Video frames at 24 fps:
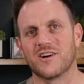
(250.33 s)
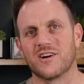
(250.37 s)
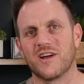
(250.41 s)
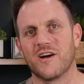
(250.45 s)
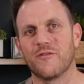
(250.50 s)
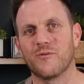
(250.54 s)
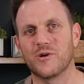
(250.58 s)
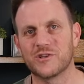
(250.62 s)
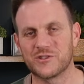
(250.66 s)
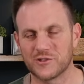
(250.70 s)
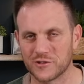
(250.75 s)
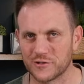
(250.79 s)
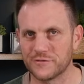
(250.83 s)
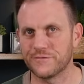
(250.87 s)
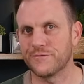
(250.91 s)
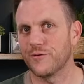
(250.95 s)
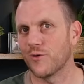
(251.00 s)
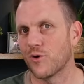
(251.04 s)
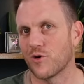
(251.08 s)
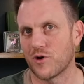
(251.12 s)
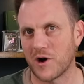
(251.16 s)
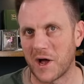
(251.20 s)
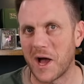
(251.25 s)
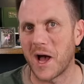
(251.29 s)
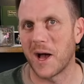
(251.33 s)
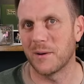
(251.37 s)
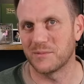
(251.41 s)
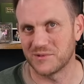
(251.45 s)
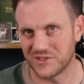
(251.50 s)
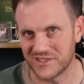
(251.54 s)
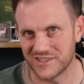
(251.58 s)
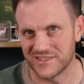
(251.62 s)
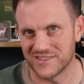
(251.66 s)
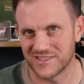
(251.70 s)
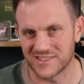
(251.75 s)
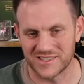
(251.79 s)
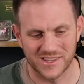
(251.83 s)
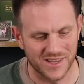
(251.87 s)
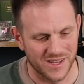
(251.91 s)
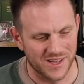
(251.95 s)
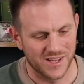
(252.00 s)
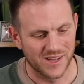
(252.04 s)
of which there's 4 options.